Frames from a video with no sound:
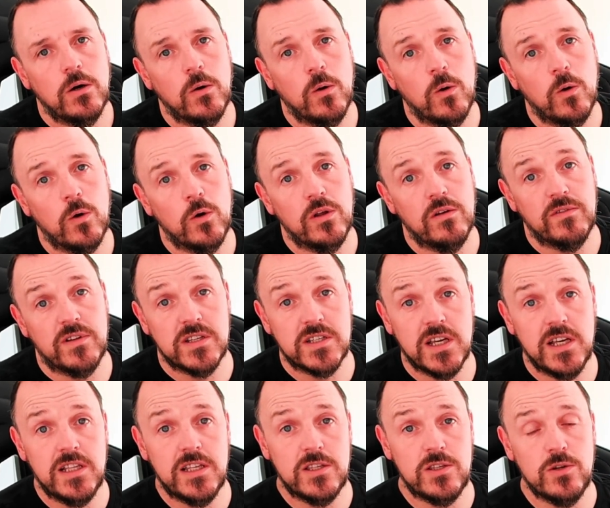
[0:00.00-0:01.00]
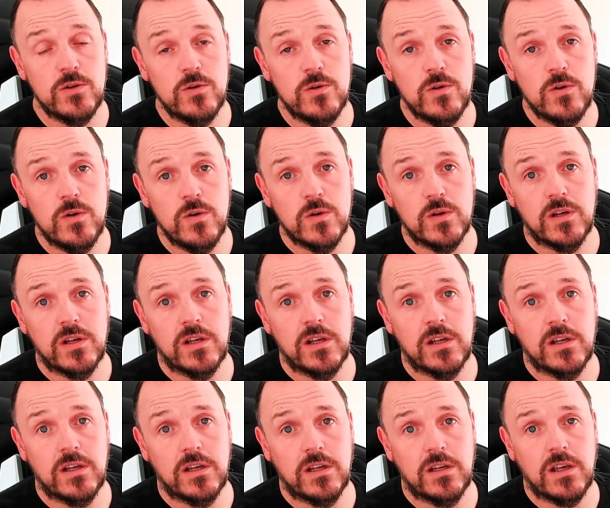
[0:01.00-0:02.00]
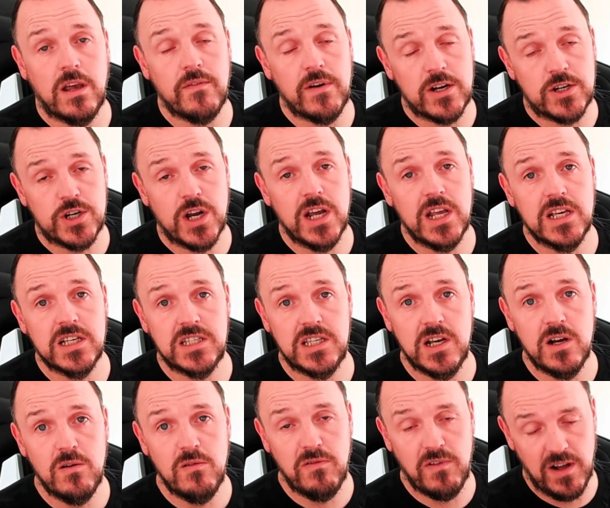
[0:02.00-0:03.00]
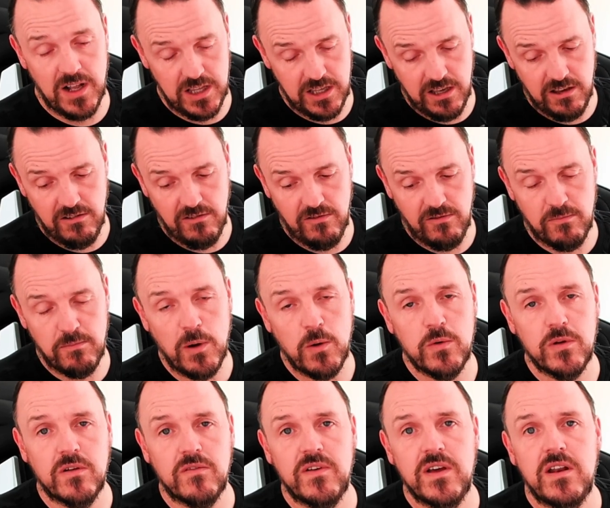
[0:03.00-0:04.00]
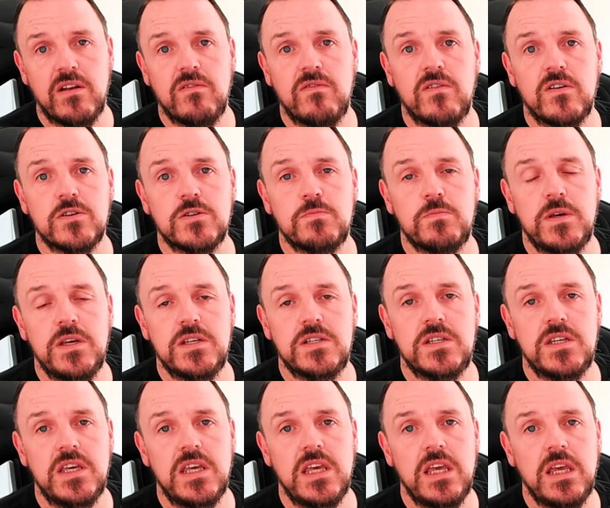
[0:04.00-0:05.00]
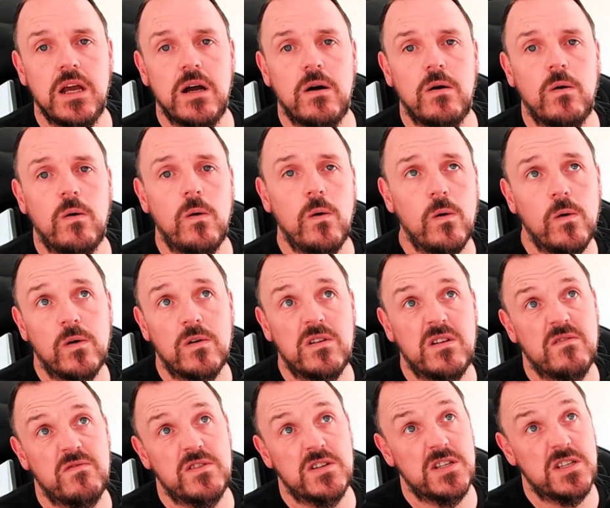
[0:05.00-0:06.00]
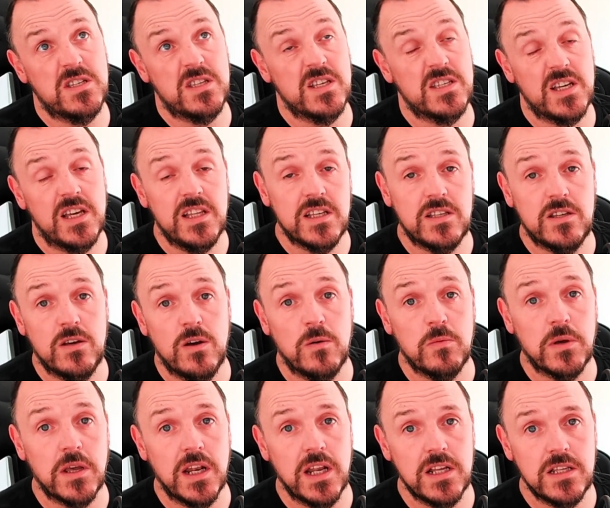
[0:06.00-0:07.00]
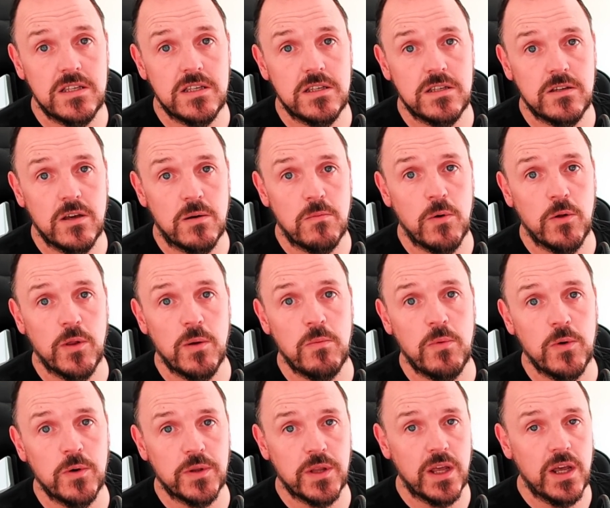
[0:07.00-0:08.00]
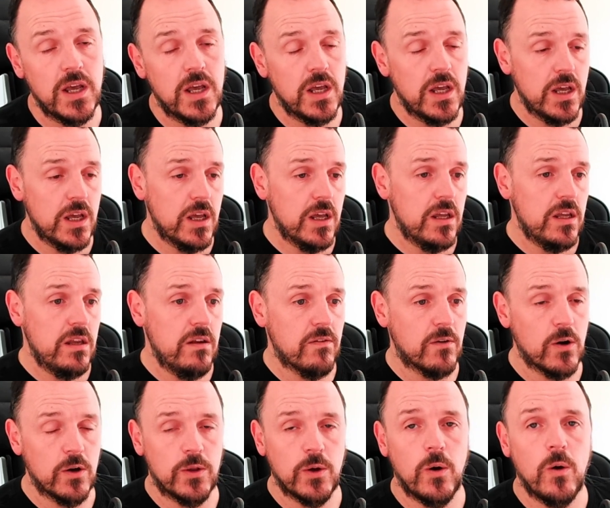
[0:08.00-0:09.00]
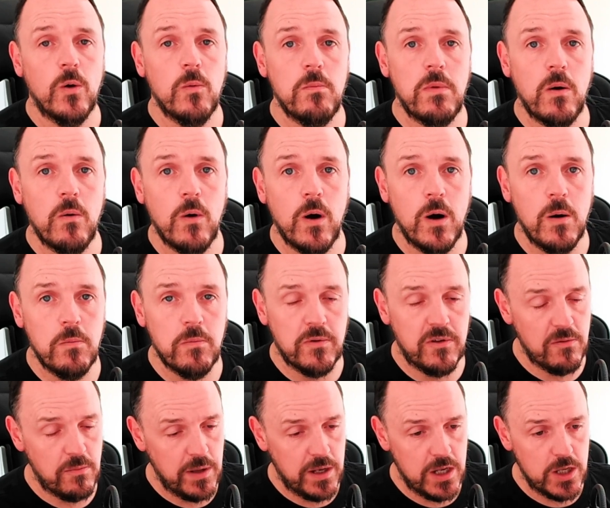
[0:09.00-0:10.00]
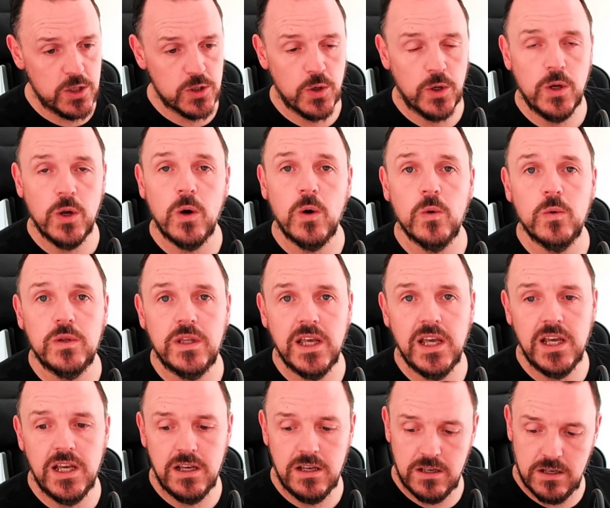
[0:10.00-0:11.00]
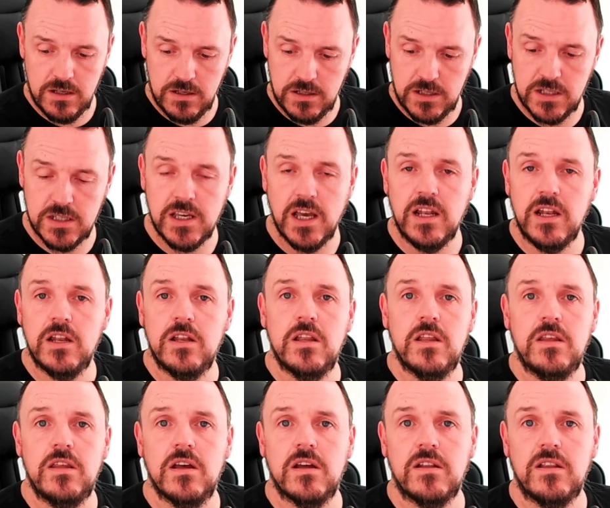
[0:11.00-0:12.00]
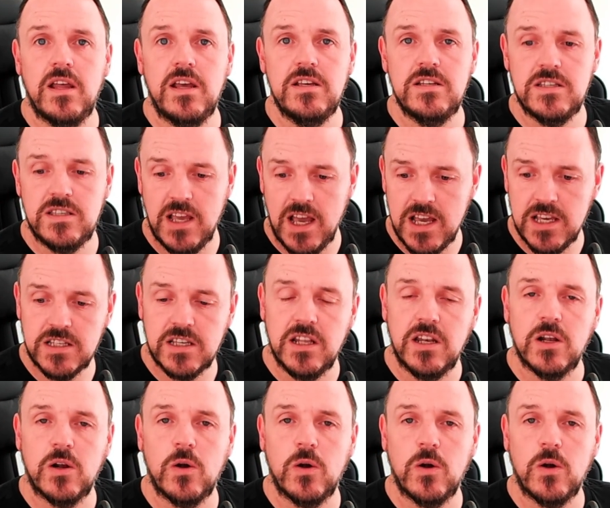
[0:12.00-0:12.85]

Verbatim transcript: or you've decided to give it a try yourself and you've built your very first PC, or you've just decided to upgrade your motherboard. You've got it all built up, you've been enjoying it all day, sitting in your nice desk